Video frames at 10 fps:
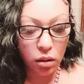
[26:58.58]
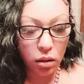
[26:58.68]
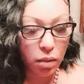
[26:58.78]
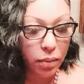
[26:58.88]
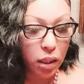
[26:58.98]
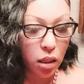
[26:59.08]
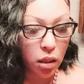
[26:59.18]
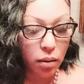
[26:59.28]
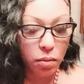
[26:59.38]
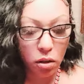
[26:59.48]
let me, um,
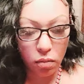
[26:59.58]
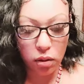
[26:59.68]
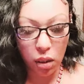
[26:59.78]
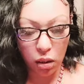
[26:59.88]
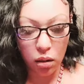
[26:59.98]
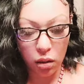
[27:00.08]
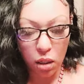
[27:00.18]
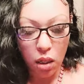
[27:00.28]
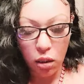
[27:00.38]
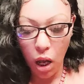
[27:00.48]
hold on a second.
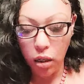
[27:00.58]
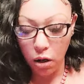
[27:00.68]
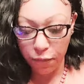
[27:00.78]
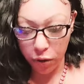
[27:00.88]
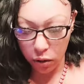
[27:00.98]
Y'all know for